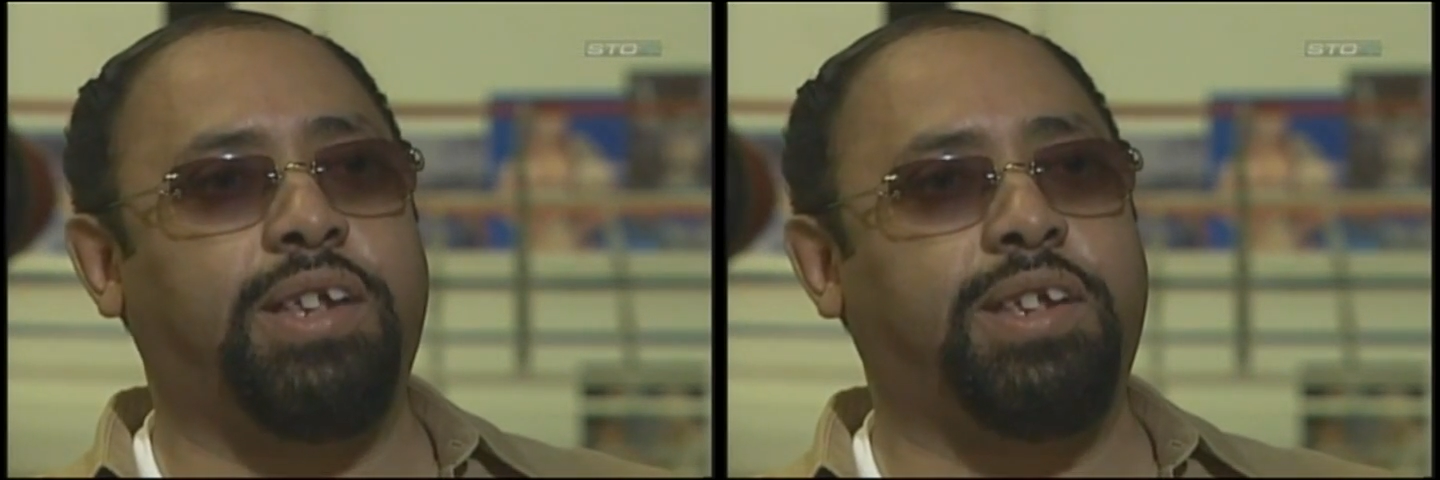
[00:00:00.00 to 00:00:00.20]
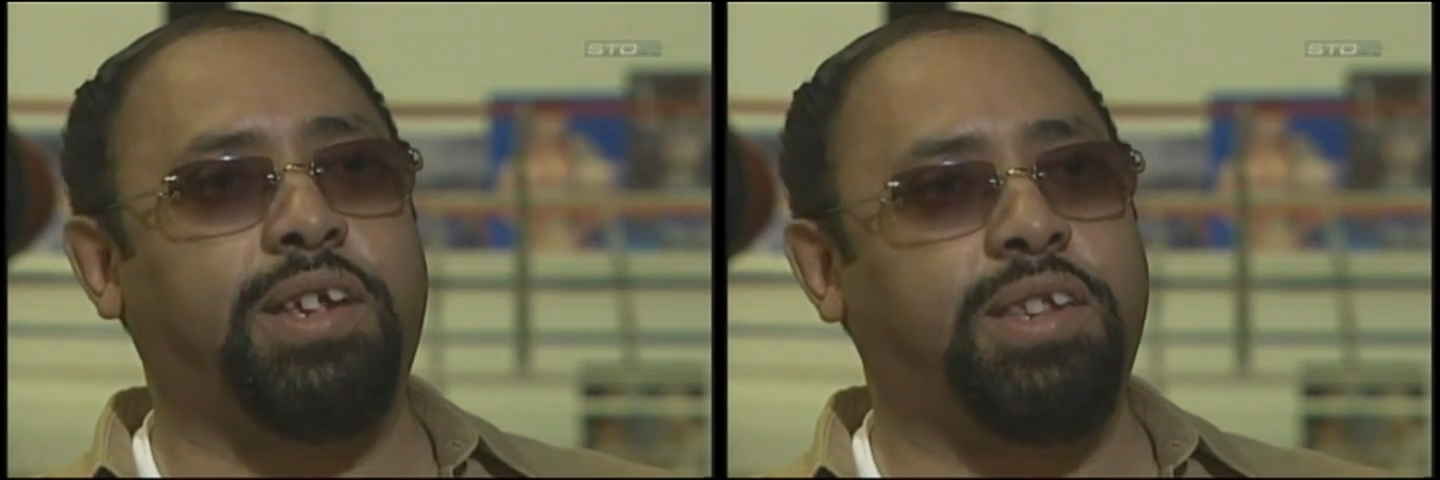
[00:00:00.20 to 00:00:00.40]

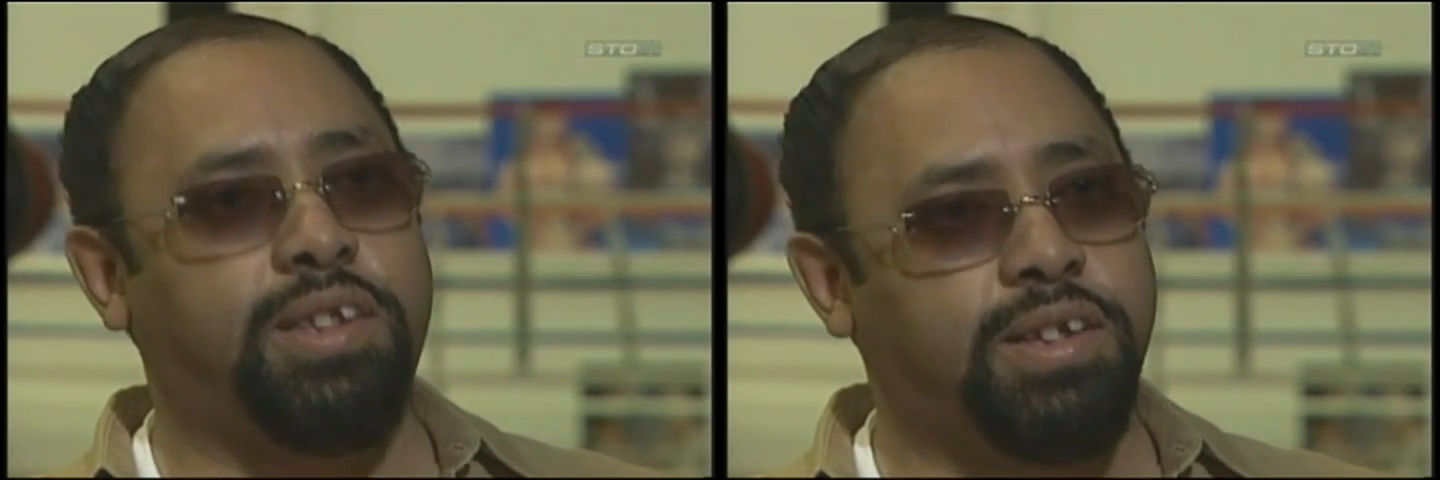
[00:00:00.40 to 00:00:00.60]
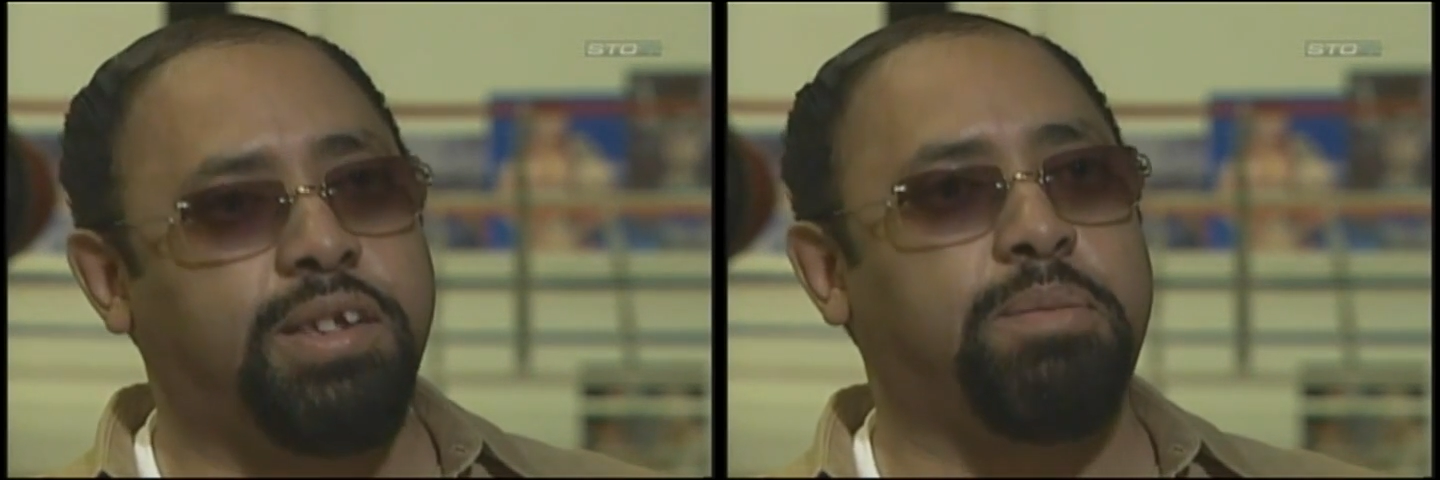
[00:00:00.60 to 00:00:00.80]
I
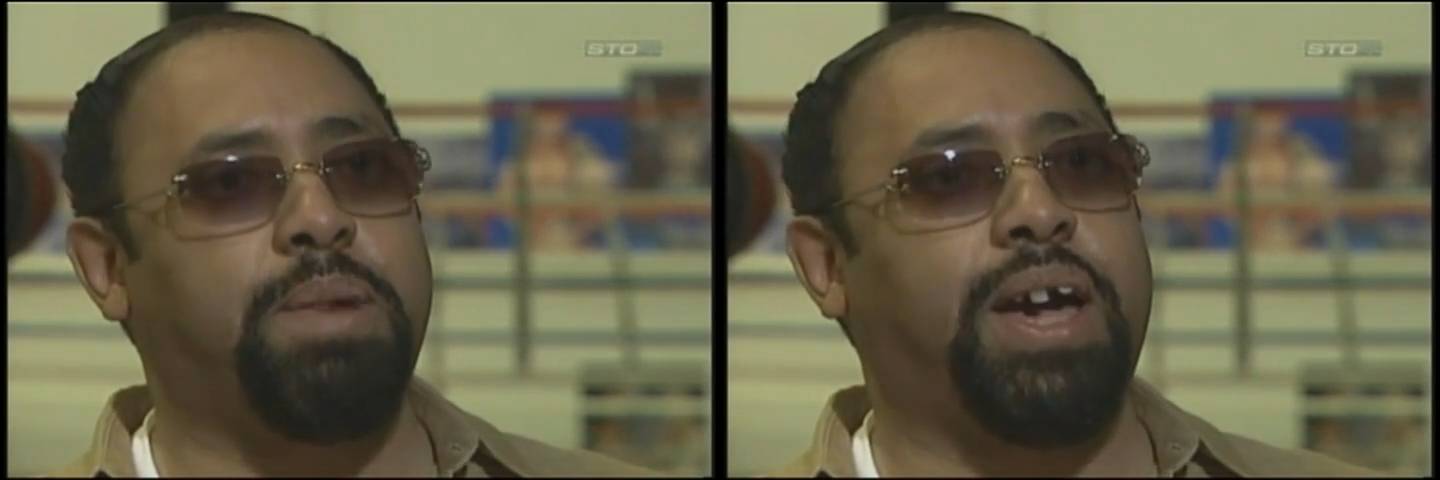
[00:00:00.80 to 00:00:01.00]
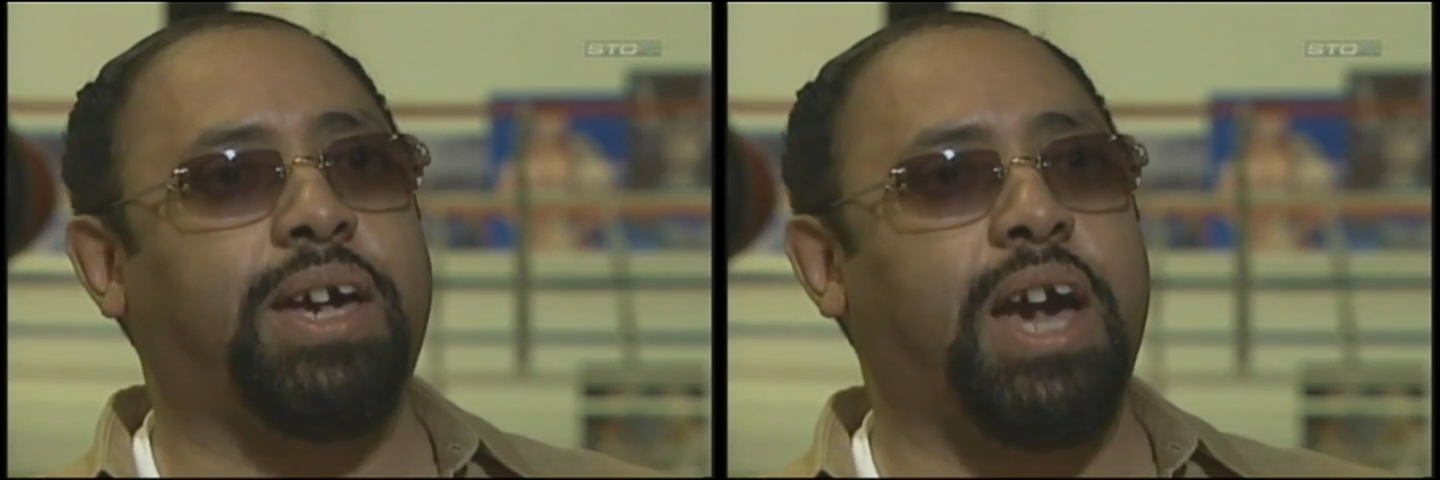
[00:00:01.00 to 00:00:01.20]
said, this is
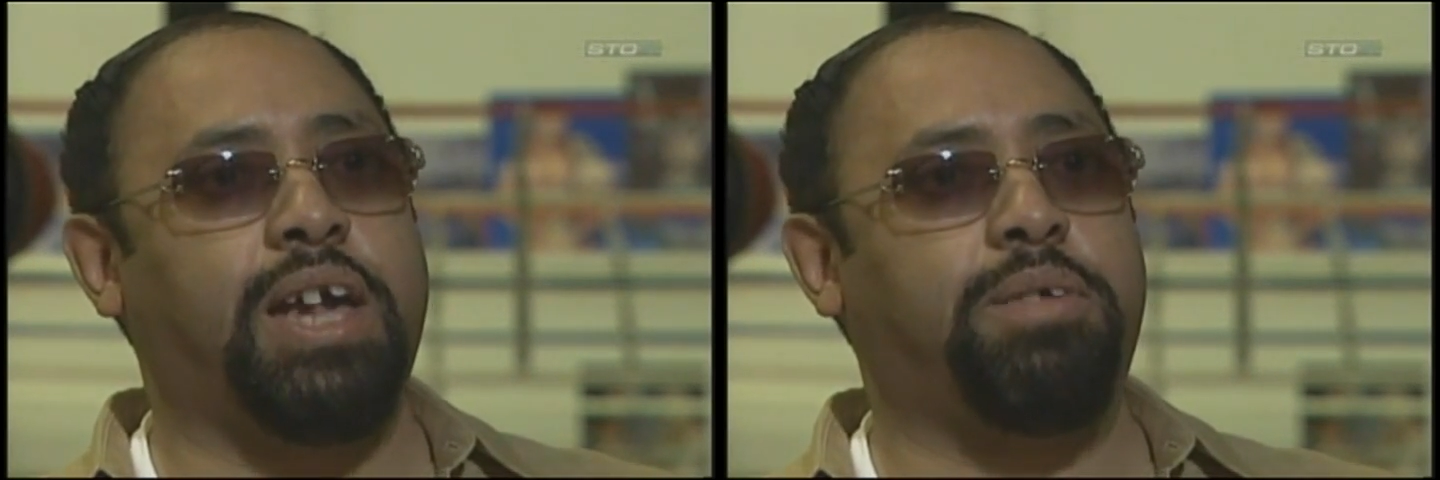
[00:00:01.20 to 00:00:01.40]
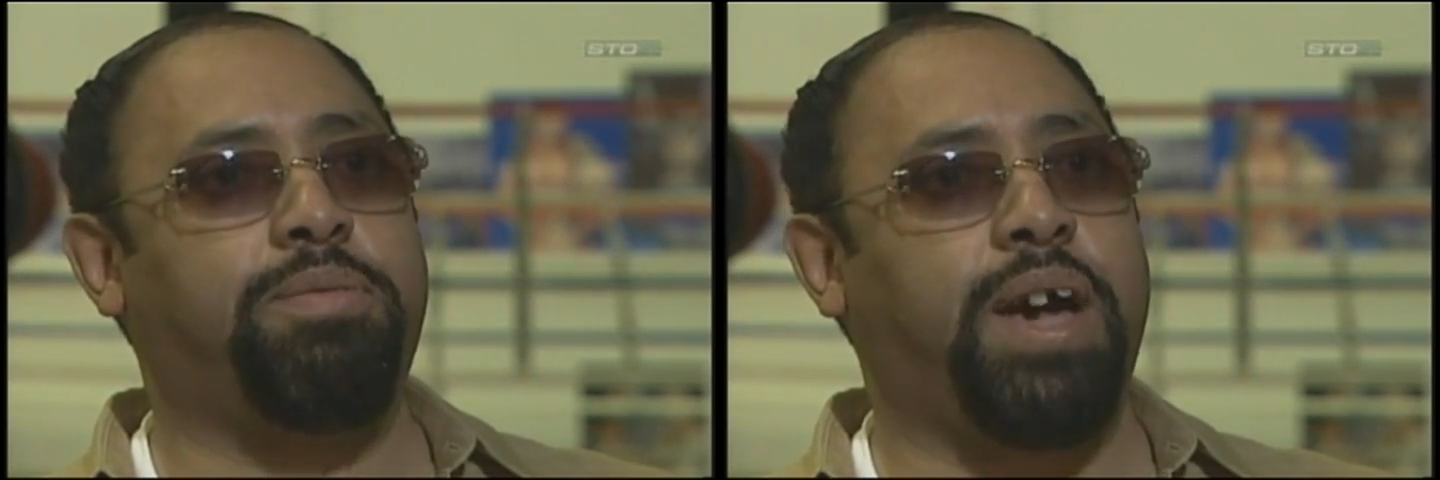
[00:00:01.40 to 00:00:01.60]
my
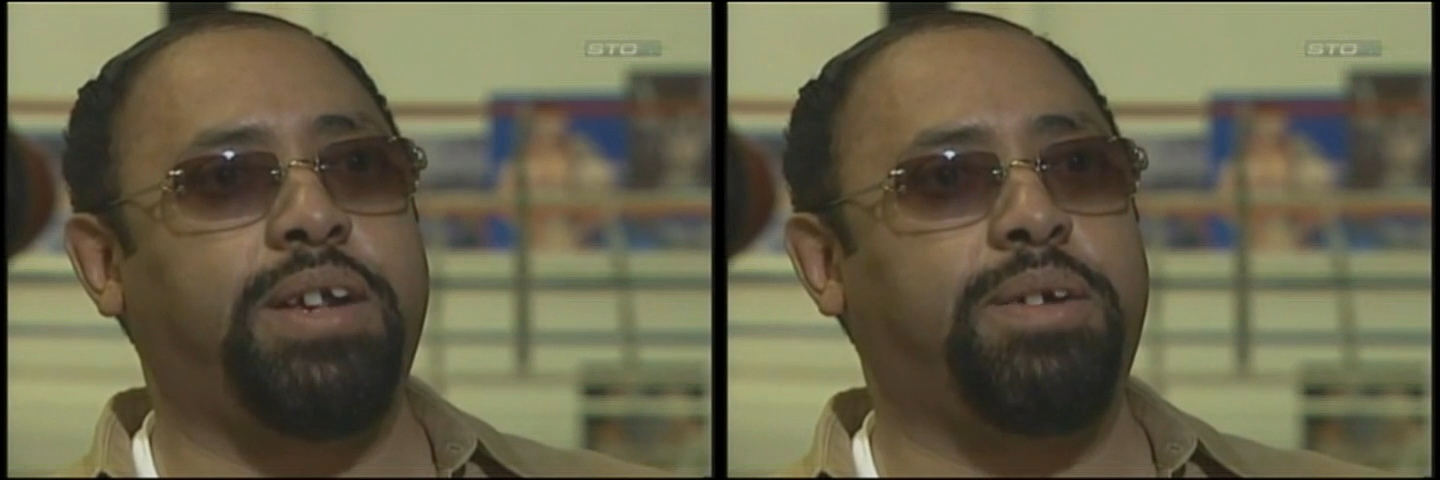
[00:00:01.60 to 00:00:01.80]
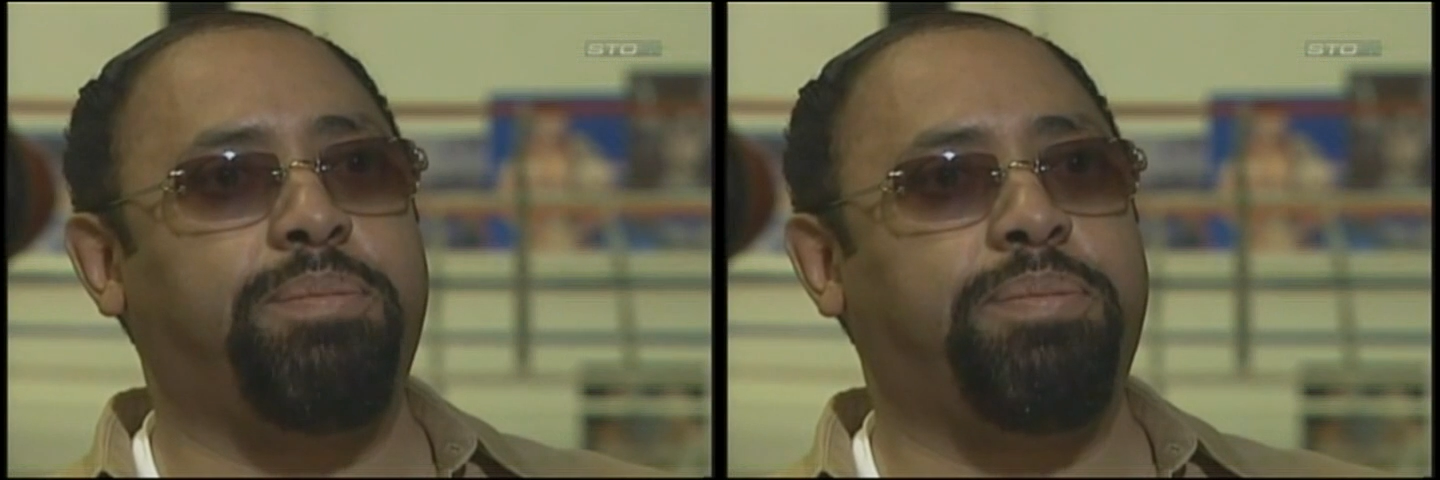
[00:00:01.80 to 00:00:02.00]
kind of
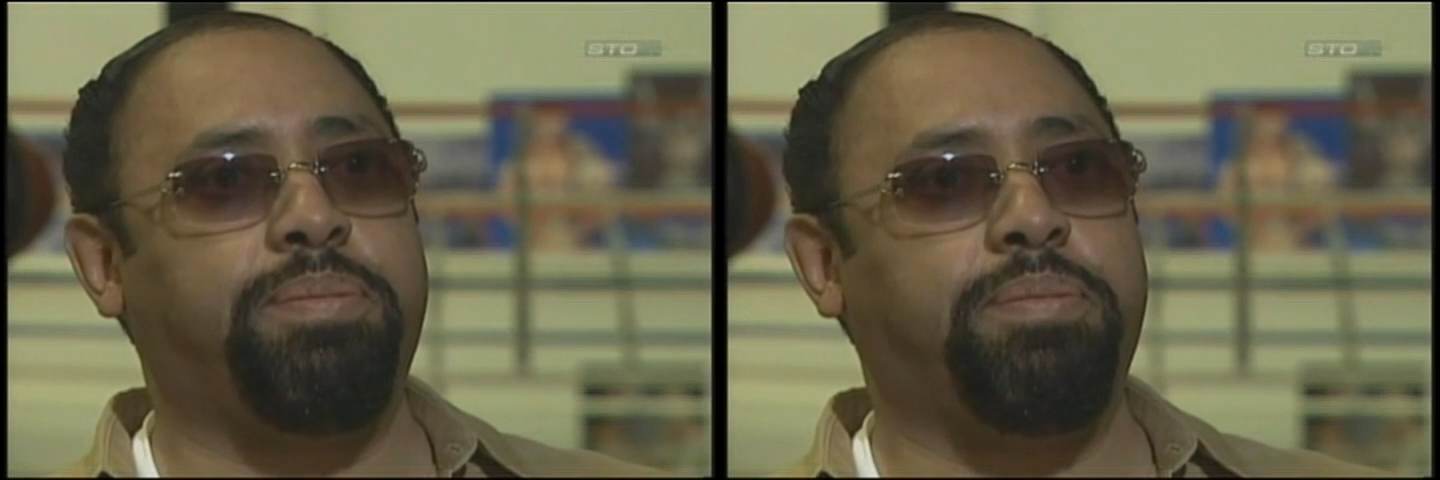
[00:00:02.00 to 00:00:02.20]
fighter.